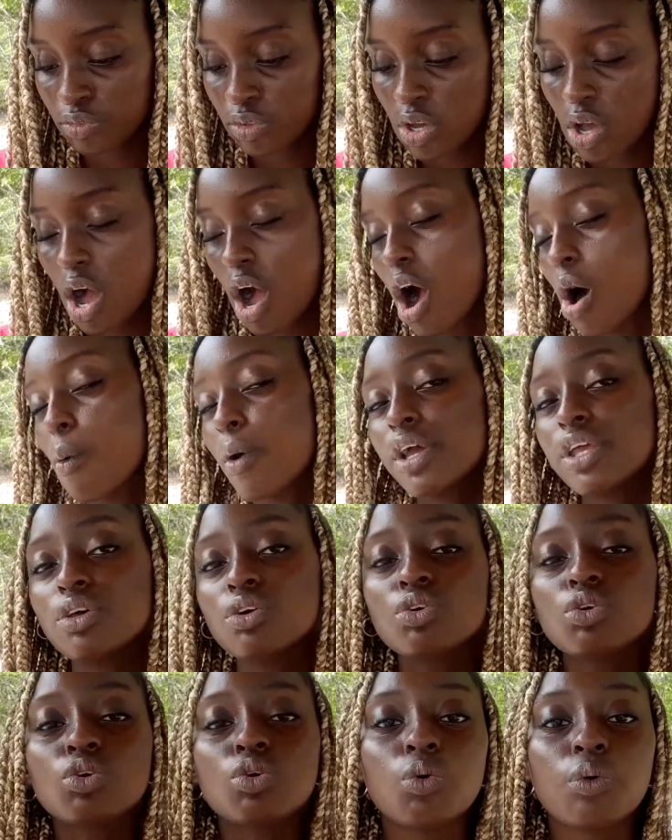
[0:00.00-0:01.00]
How are
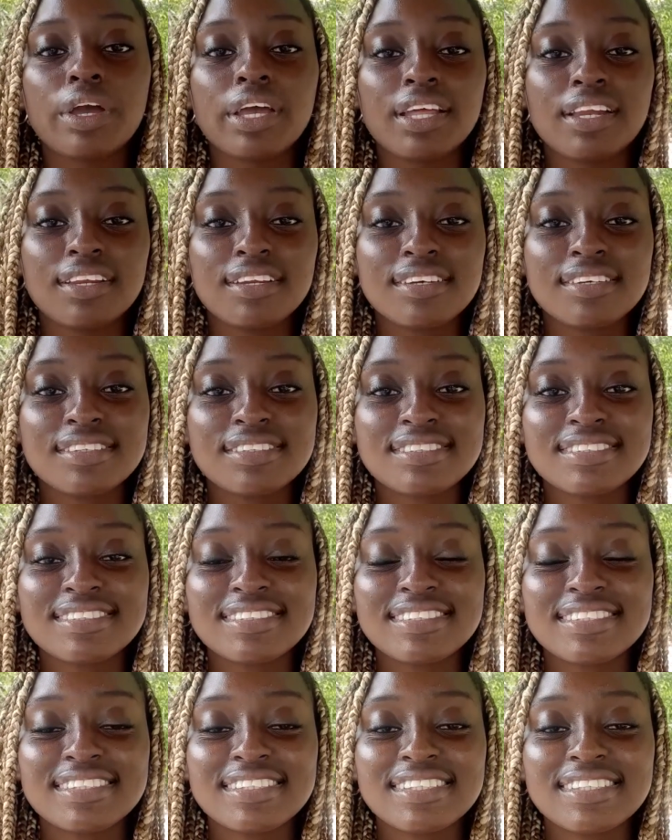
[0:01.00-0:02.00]
you going
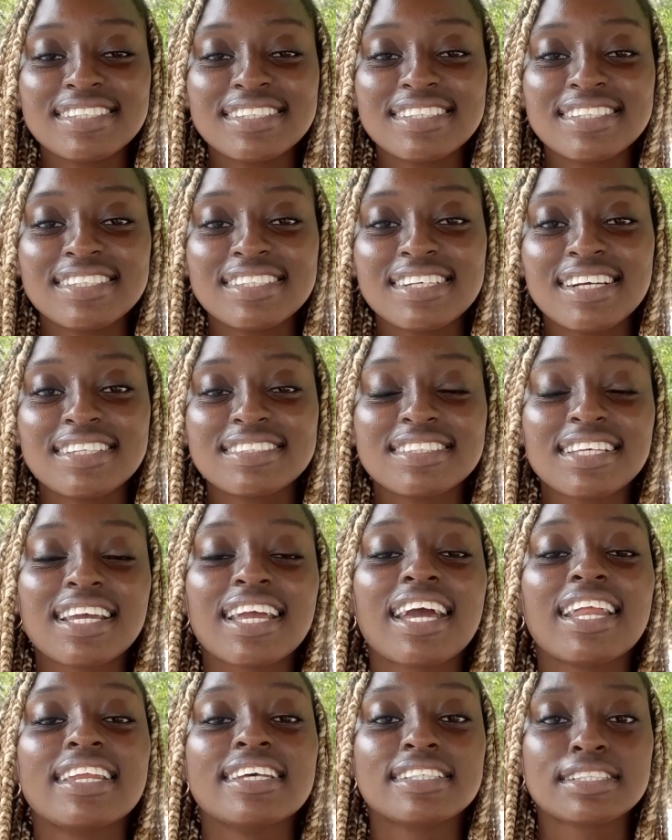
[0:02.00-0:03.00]
to
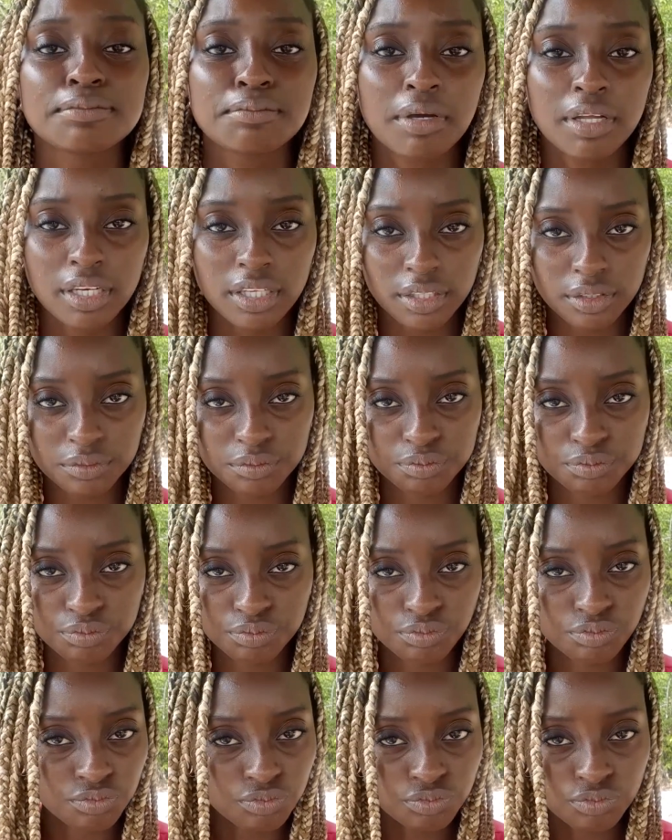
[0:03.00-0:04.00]
get this money?
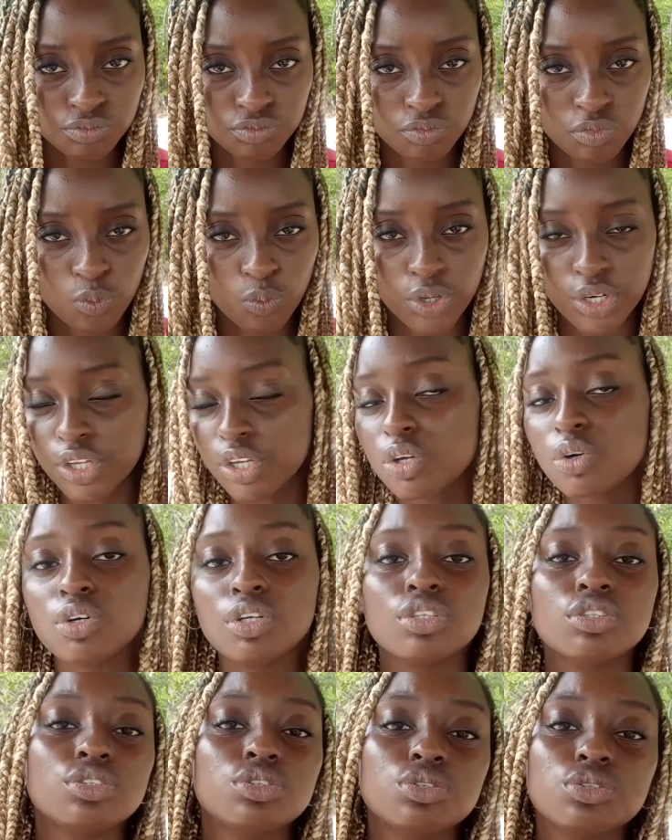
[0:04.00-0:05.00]
What are you going
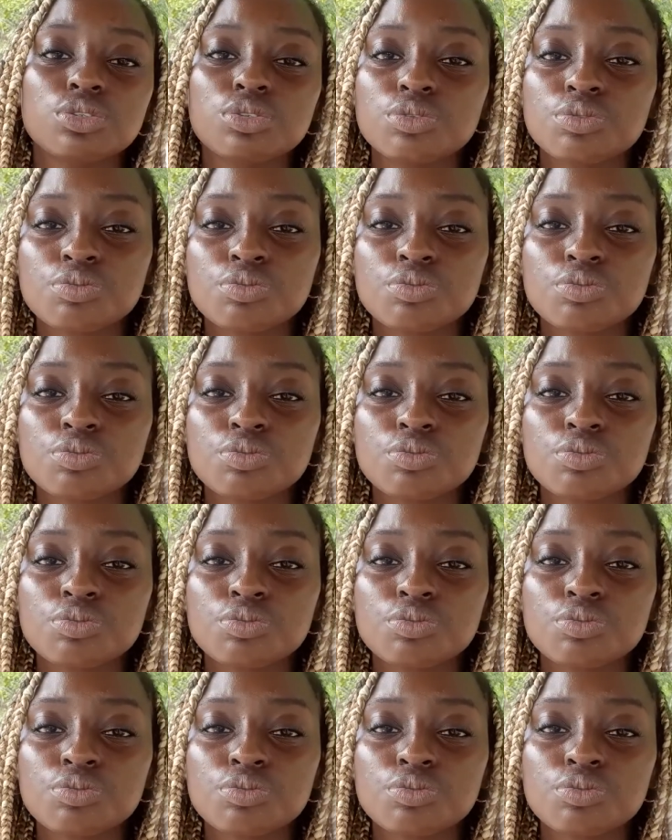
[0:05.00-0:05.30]
to do?